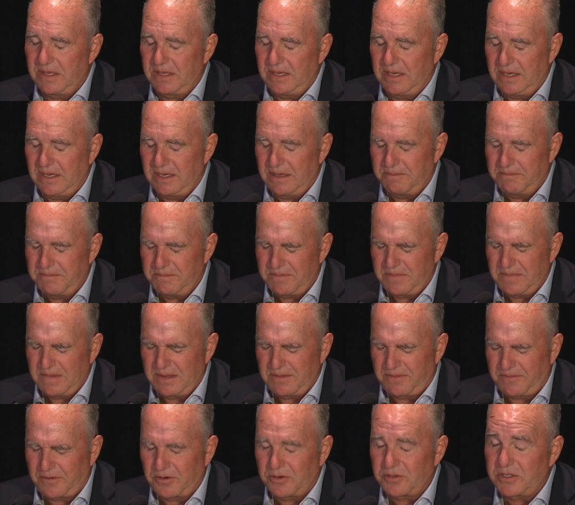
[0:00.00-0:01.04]
the um,
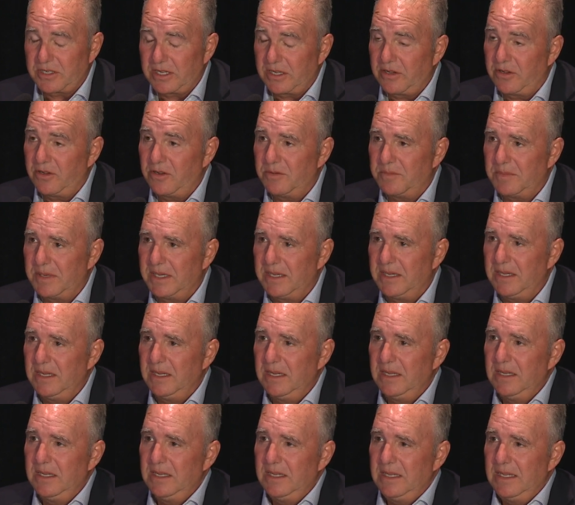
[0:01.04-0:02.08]
the first in human,
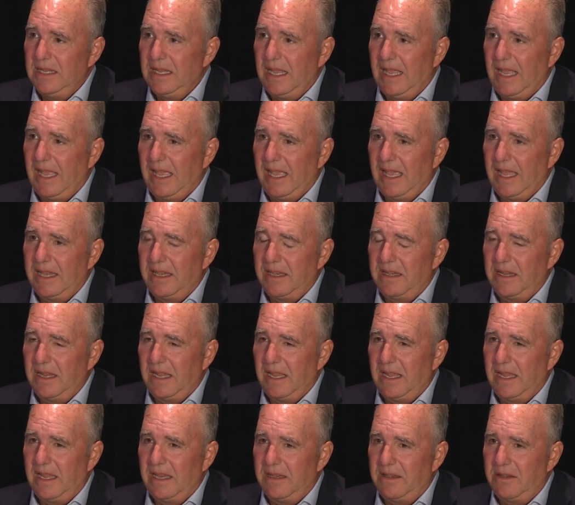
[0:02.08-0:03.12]
and
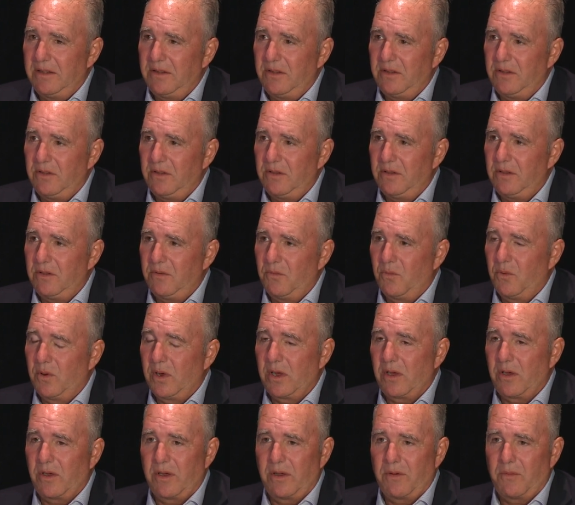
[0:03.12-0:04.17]
and
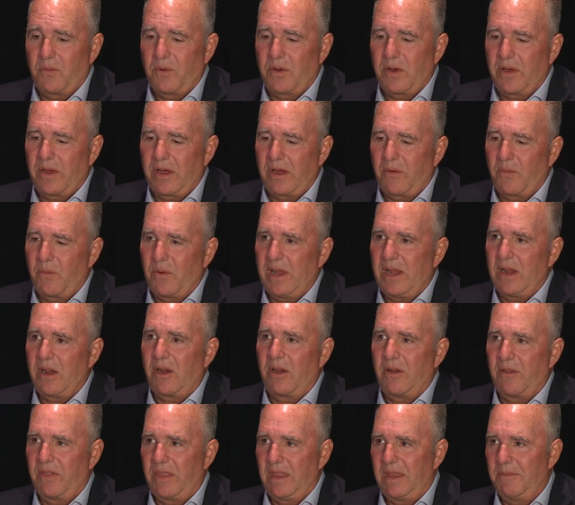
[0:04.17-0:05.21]
we're we're we
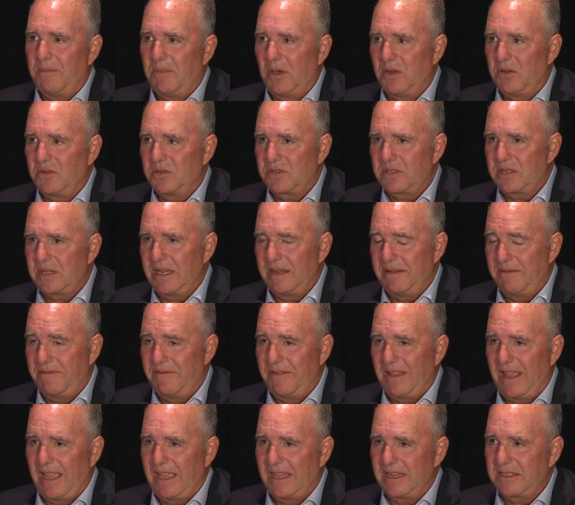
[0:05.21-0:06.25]
are the most
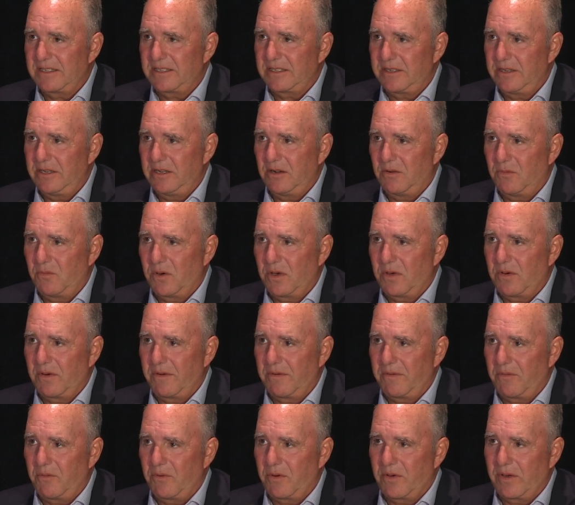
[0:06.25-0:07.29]
advanced. You know
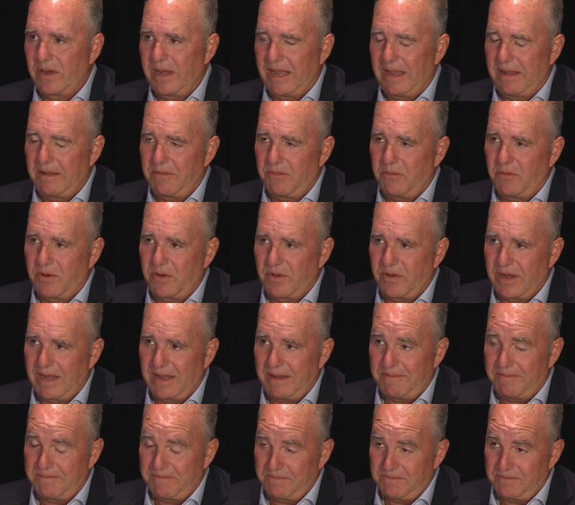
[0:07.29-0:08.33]
we're we're a we're
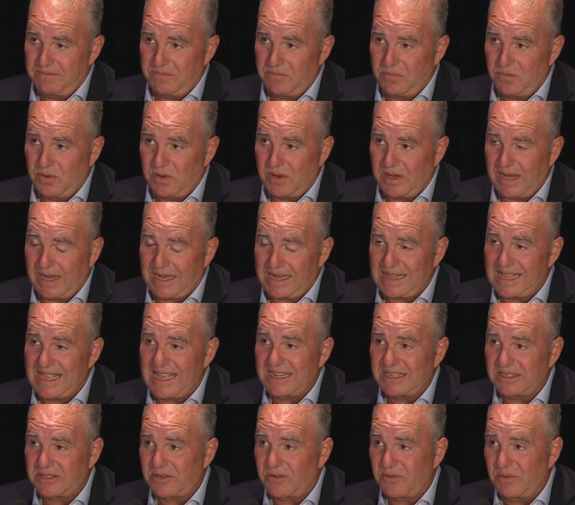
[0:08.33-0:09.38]
a we're a
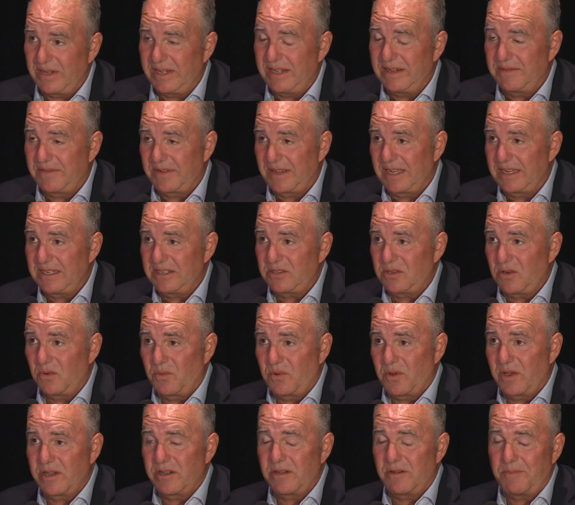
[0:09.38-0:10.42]
class three device, so
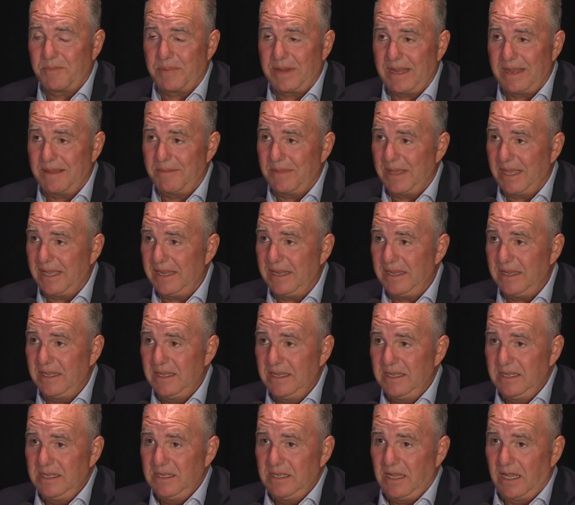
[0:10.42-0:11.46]
we're under PMA,
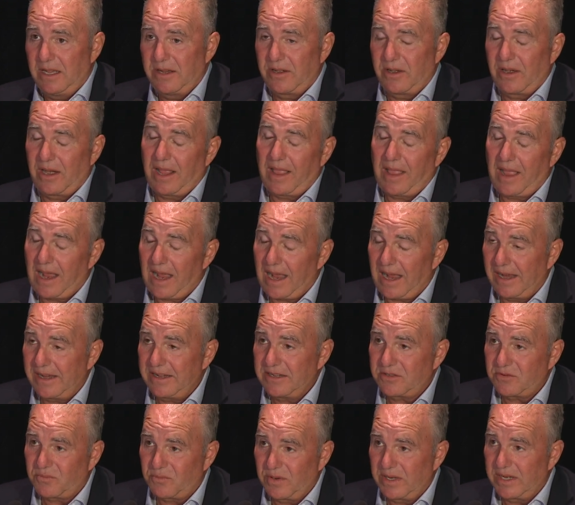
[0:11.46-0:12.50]
under
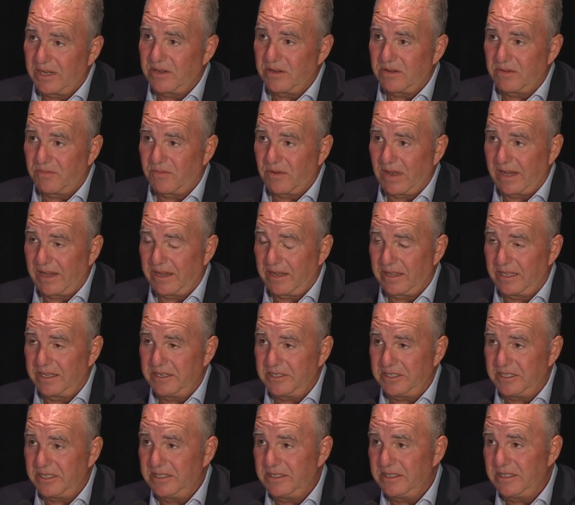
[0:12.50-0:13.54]
highest rigor
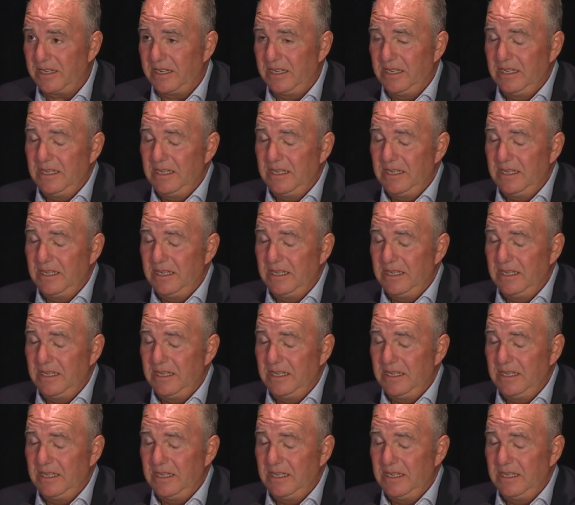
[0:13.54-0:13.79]
regulations.